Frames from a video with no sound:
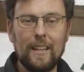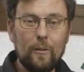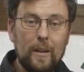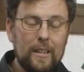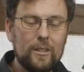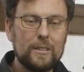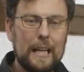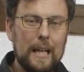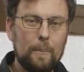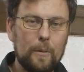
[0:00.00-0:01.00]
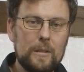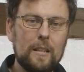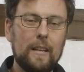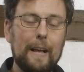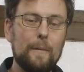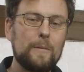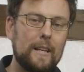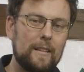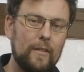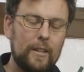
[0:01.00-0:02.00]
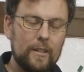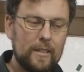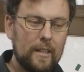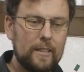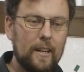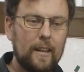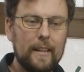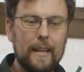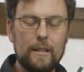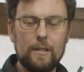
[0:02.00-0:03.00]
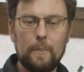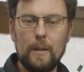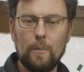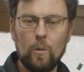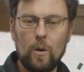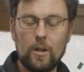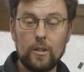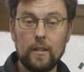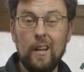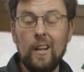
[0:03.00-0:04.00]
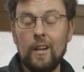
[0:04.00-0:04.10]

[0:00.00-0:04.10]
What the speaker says: It really does help us, helps get the videos out there and gets people watching.